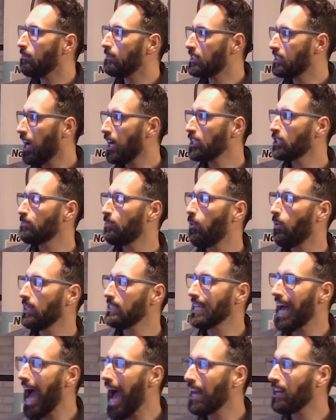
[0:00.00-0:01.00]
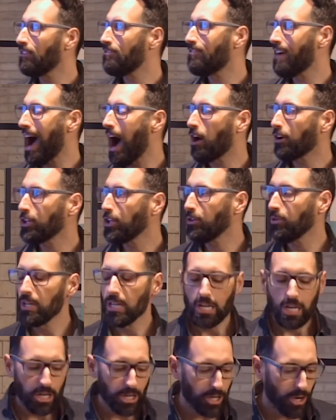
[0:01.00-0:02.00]
Touch points, added value.
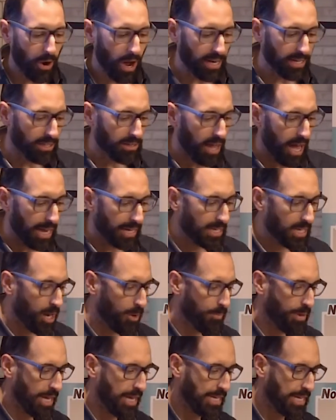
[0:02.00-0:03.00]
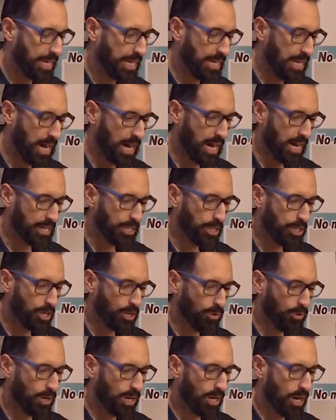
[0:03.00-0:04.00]
I had a client come in, and
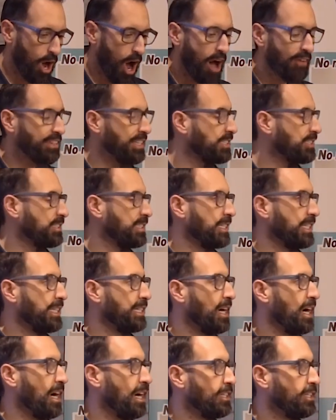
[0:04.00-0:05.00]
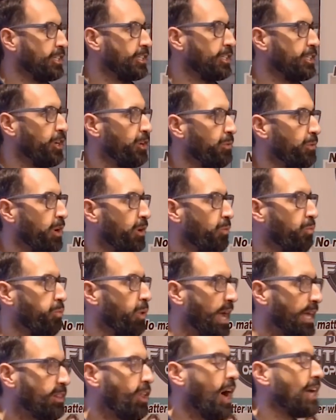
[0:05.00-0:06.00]
obviously,
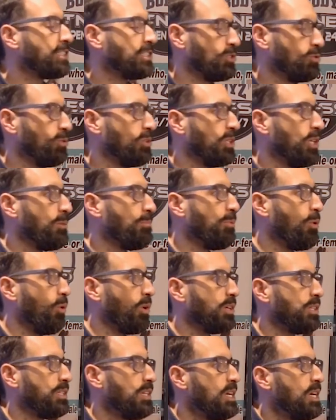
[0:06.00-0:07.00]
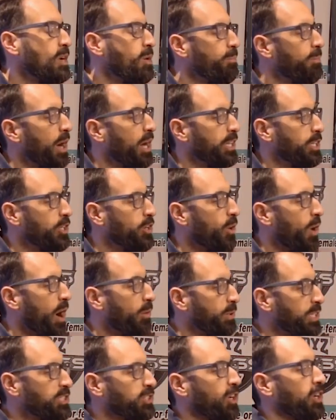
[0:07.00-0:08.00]
weight loss is really important. But
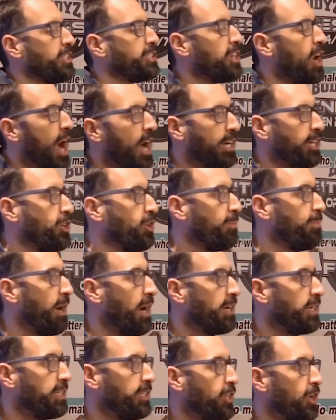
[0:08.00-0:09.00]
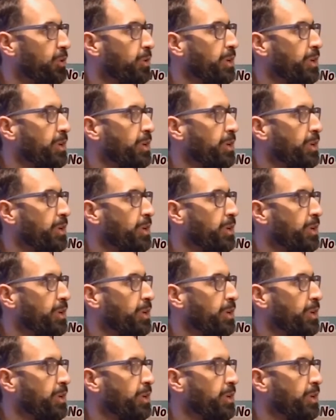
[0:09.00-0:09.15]
we started talking to her about